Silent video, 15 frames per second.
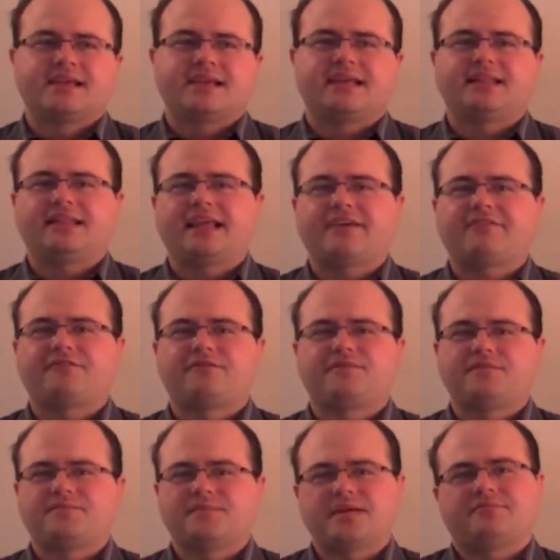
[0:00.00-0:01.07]
It
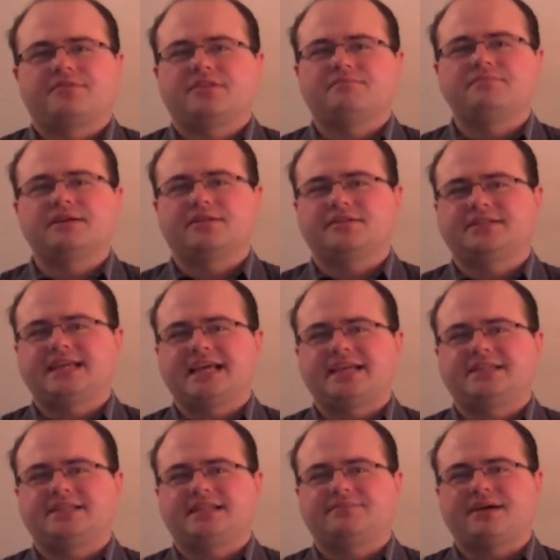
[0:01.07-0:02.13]
left me with a bitter
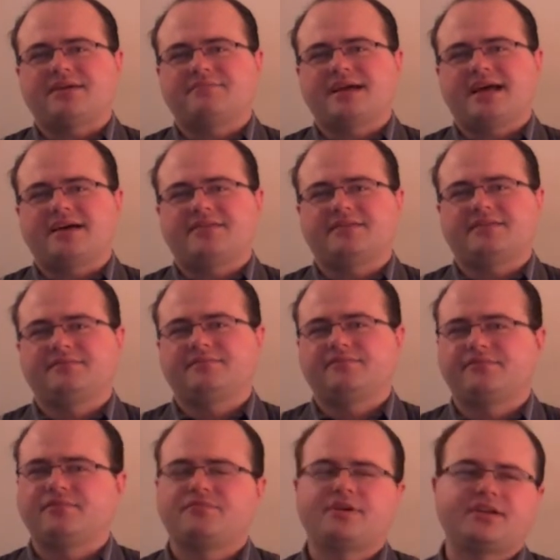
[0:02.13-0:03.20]
taste in my mouth, and
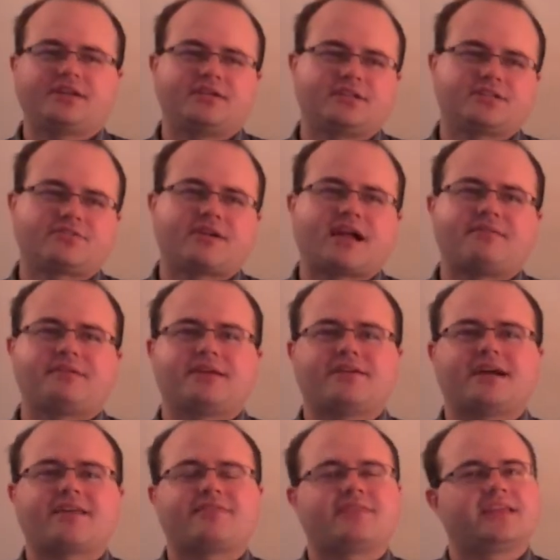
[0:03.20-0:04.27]
from what you describe
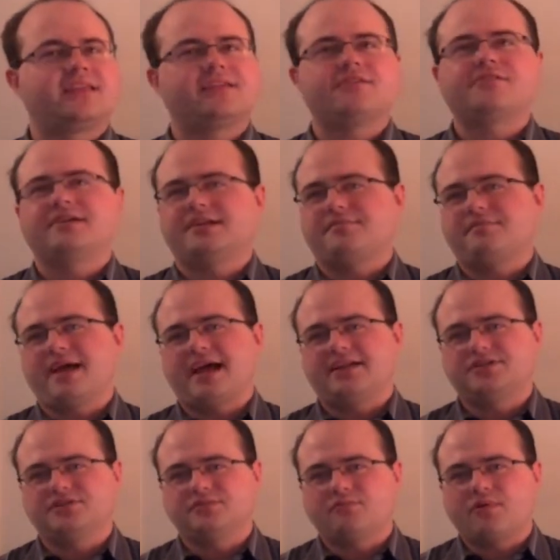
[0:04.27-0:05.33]
here, I think you can
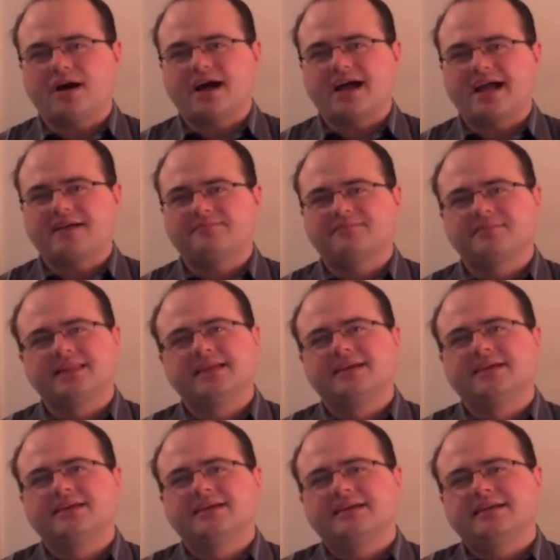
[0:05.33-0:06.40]
imagine why.
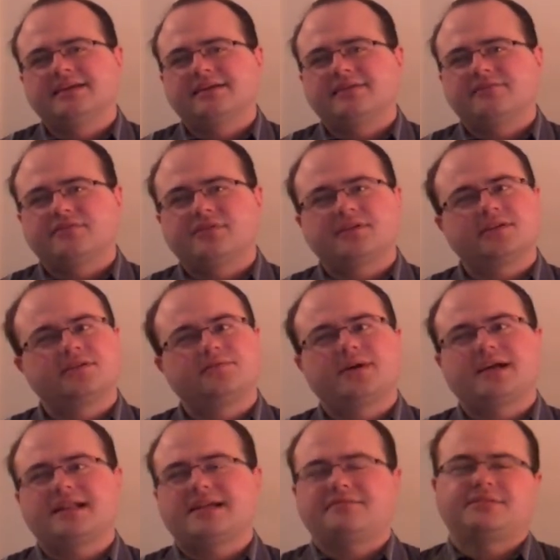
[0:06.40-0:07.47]
For a little
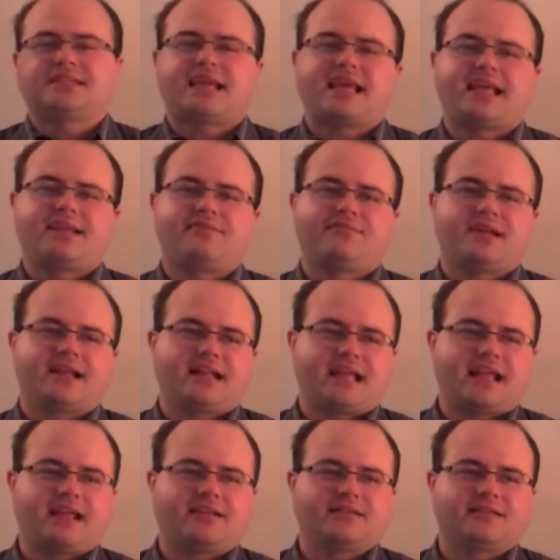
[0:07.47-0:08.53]
while I was angry at
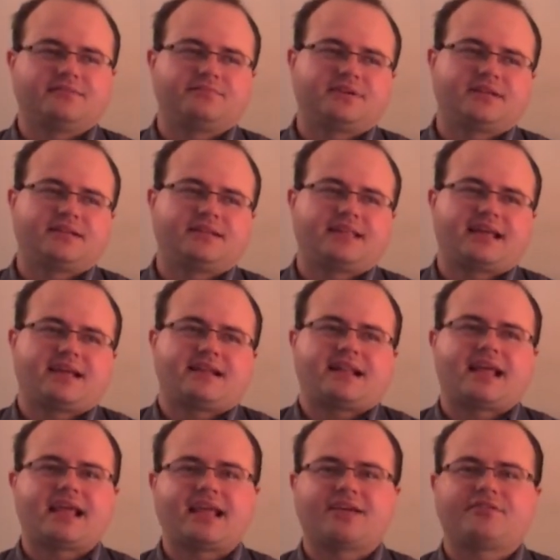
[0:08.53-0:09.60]
England, but that
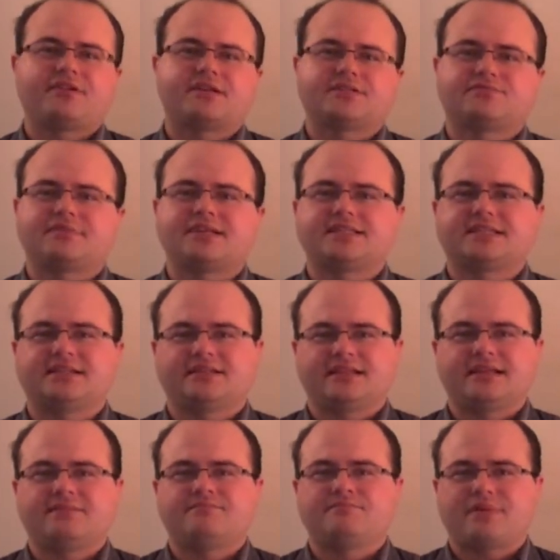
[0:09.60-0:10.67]
anger has
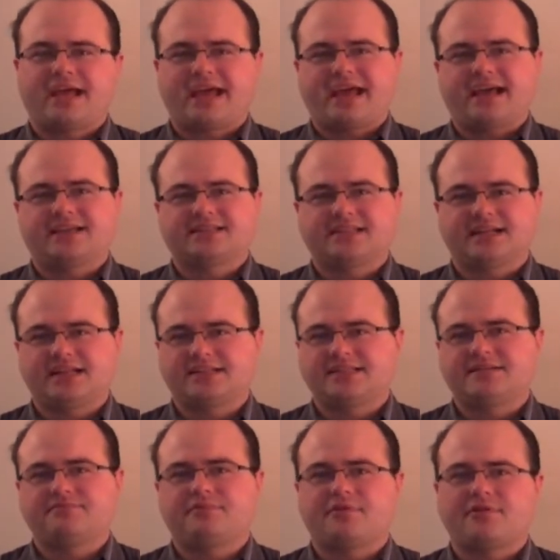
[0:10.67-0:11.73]
recently passed, and it's
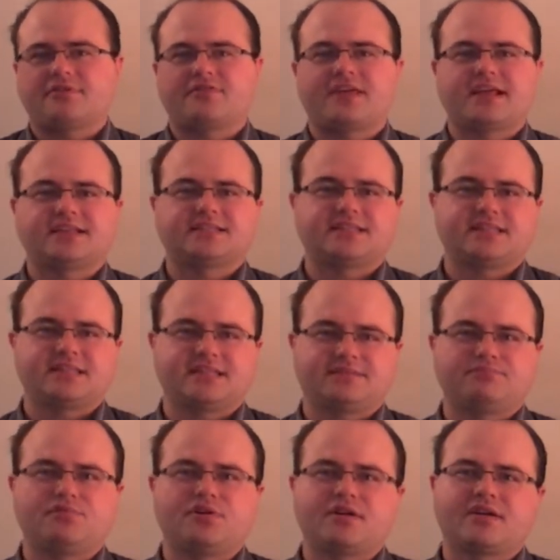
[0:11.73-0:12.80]
in part thanks to this
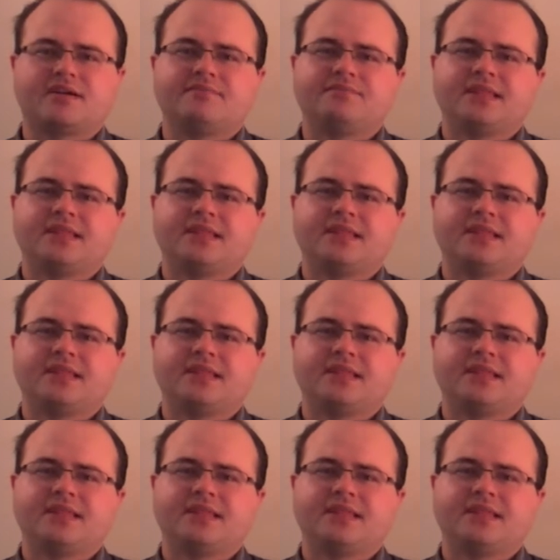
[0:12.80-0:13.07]
book.